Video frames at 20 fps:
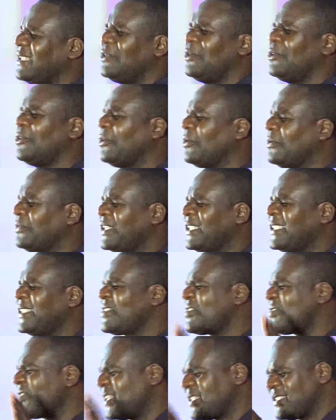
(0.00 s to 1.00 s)
I don't know the
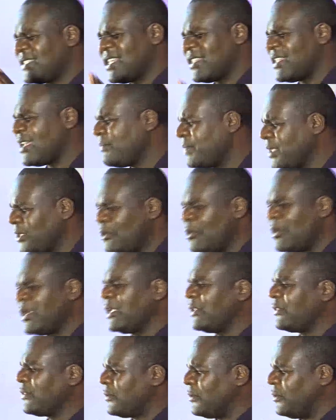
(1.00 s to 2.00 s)
stress that they have been
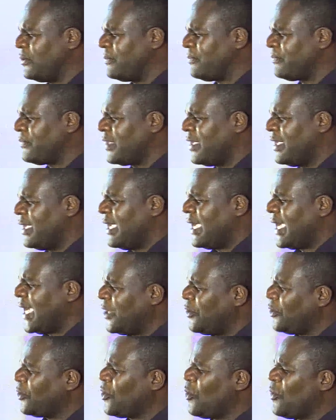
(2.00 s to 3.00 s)
going through.
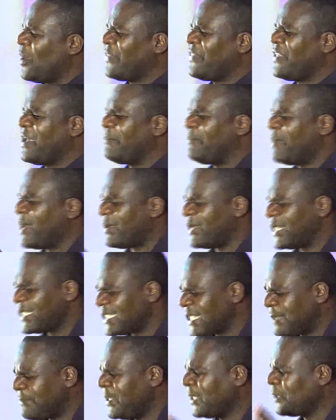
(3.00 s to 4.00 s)
I don't know what their
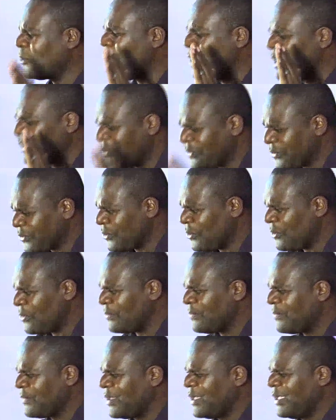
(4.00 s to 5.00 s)
parents have been going through.